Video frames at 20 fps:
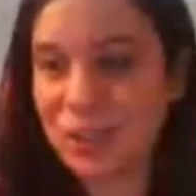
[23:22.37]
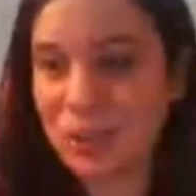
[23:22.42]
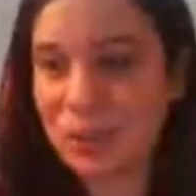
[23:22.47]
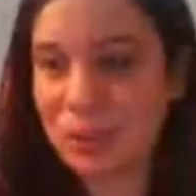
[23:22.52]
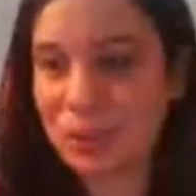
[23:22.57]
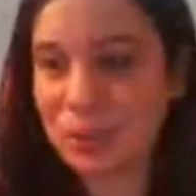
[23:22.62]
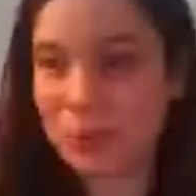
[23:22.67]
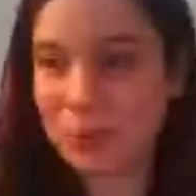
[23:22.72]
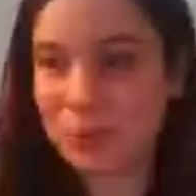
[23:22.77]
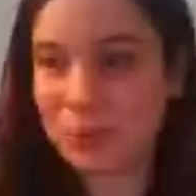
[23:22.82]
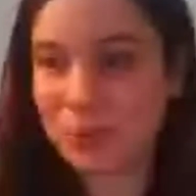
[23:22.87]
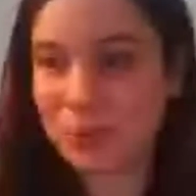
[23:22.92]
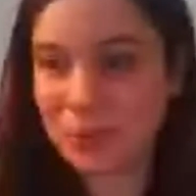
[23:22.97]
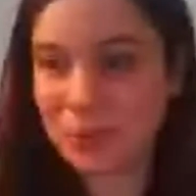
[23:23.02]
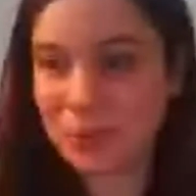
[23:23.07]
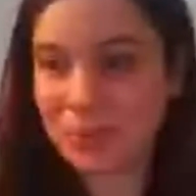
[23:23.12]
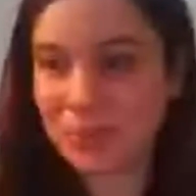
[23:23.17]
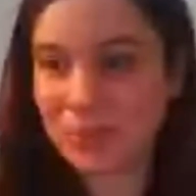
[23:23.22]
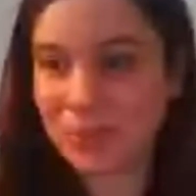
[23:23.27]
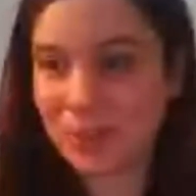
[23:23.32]

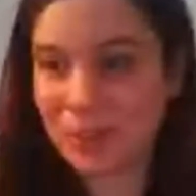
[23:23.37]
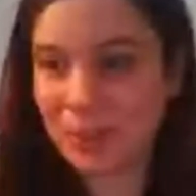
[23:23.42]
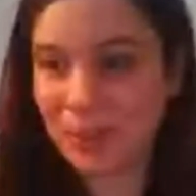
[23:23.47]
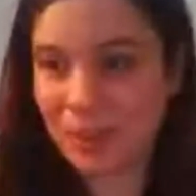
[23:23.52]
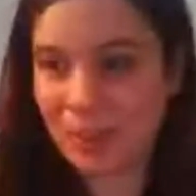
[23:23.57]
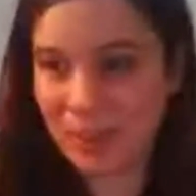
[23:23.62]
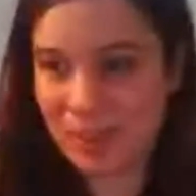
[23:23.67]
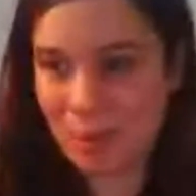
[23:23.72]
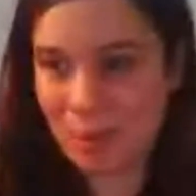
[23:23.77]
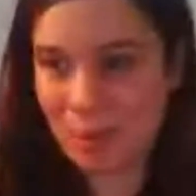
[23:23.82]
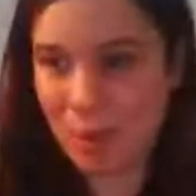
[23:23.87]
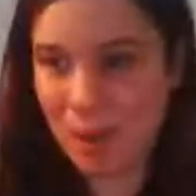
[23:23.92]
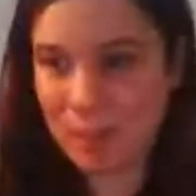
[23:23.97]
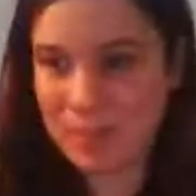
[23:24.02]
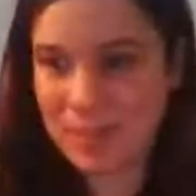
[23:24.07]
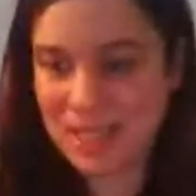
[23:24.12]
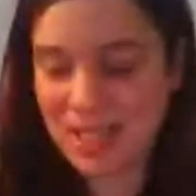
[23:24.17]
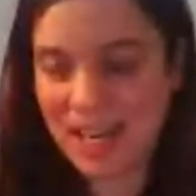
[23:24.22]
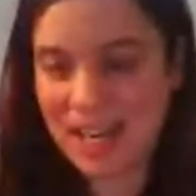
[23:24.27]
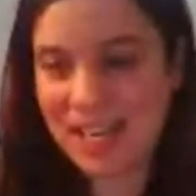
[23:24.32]
to the
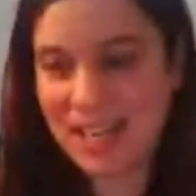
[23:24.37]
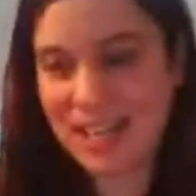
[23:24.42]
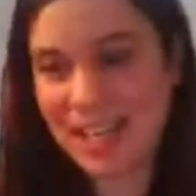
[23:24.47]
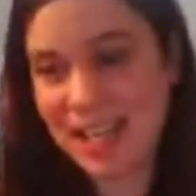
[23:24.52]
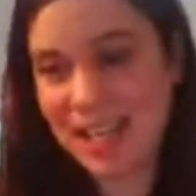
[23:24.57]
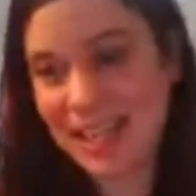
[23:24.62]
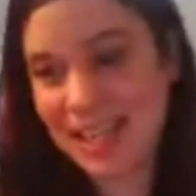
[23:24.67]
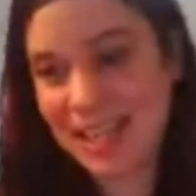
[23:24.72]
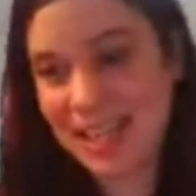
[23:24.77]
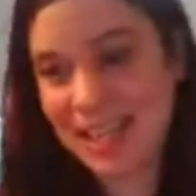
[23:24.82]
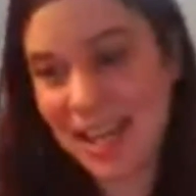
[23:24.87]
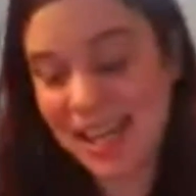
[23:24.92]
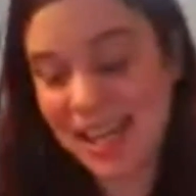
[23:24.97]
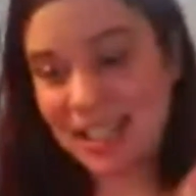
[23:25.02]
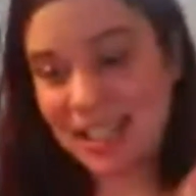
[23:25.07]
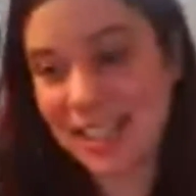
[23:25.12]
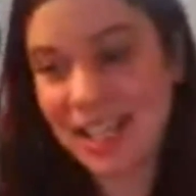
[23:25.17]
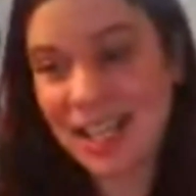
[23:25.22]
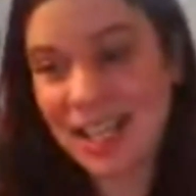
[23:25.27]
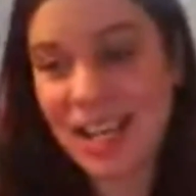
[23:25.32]
website. And
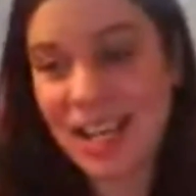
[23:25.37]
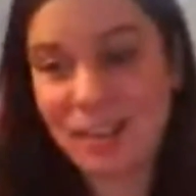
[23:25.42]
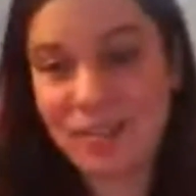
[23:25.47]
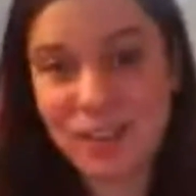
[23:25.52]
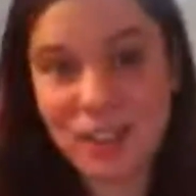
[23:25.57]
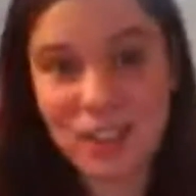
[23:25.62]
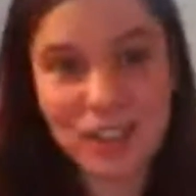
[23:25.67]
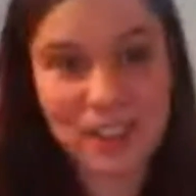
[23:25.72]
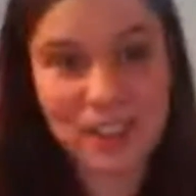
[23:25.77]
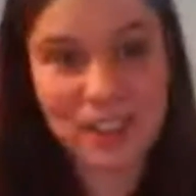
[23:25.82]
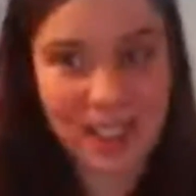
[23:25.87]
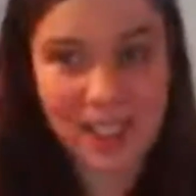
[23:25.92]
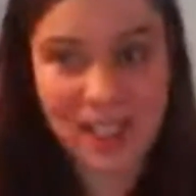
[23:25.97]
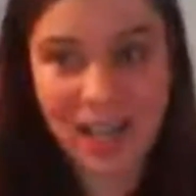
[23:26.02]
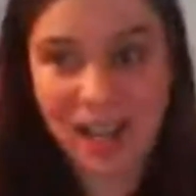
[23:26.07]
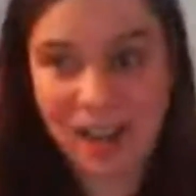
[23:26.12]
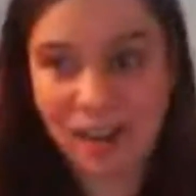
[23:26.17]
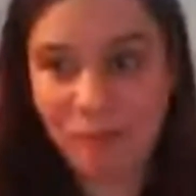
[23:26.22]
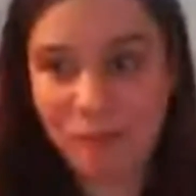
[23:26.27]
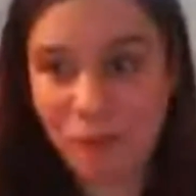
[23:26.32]
then if there's
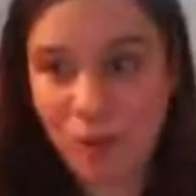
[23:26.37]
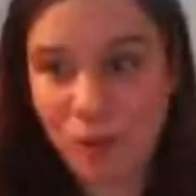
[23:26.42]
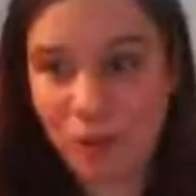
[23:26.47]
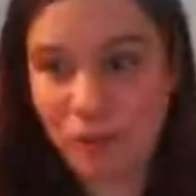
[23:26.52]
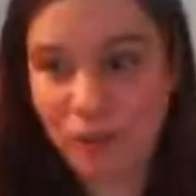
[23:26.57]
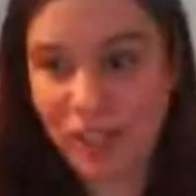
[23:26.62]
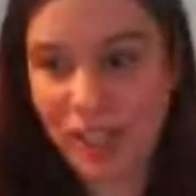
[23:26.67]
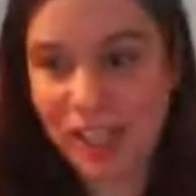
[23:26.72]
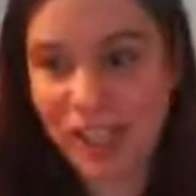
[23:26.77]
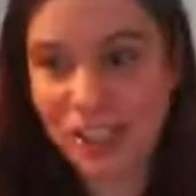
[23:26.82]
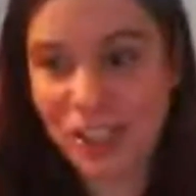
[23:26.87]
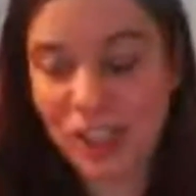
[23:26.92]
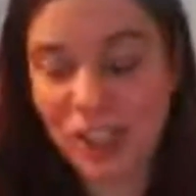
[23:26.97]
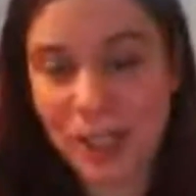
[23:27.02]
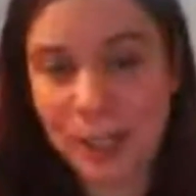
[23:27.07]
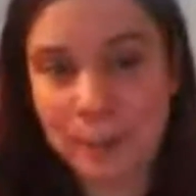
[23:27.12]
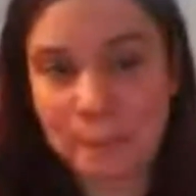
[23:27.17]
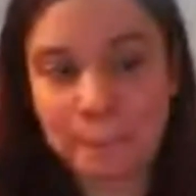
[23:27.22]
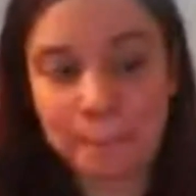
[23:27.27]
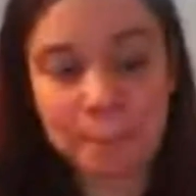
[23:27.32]
any kind of
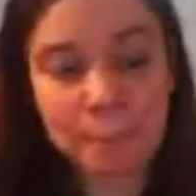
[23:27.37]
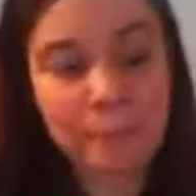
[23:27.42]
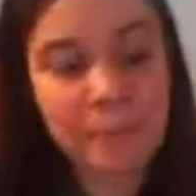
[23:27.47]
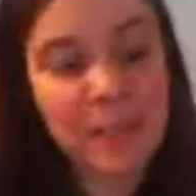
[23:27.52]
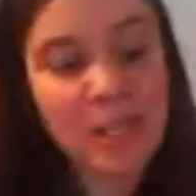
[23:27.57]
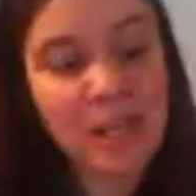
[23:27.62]
notification